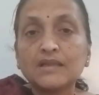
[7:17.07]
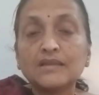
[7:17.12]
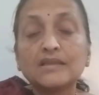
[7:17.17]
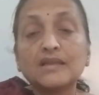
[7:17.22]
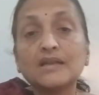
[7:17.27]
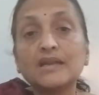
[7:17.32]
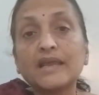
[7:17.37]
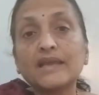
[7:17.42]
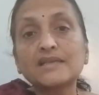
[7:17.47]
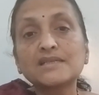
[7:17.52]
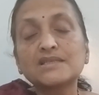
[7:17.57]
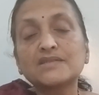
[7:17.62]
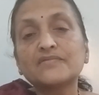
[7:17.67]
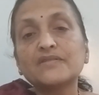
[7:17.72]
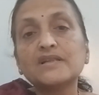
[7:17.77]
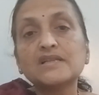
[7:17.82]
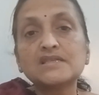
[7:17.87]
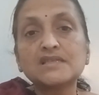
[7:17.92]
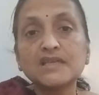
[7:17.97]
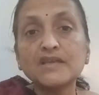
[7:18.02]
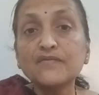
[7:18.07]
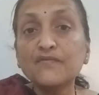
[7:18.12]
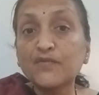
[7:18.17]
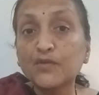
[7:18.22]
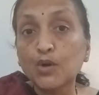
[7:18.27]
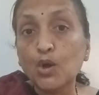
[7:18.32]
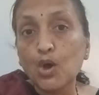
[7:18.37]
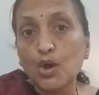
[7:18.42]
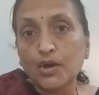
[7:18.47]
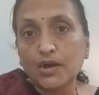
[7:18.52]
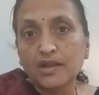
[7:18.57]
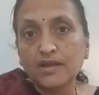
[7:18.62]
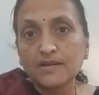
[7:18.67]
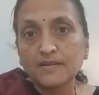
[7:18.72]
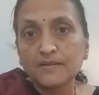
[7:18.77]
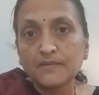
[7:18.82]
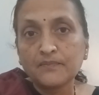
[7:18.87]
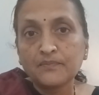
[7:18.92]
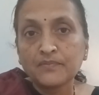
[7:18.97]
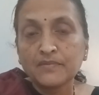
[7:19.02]
The next we'll see fraud.
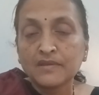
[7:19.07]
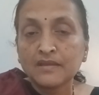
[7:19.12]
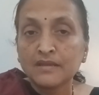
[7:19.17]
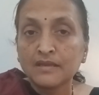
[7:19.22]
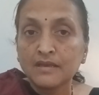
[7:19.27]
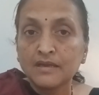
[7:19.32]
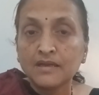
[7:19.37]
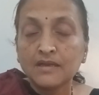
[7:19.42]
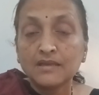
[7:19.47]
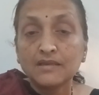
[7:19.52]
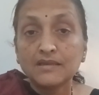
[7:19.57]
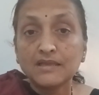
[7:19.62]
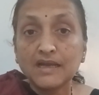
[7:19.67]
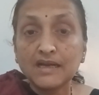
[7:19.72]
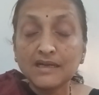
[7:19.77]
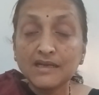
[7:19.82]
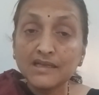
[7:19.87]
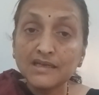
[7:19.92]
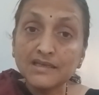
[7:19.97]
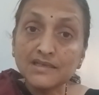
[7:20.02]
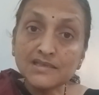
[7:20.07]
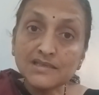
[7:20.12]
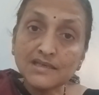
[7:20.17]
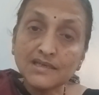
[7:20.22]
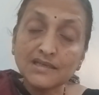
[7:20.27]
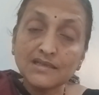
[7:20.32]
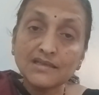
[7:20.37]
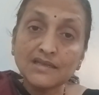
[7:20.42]
That is,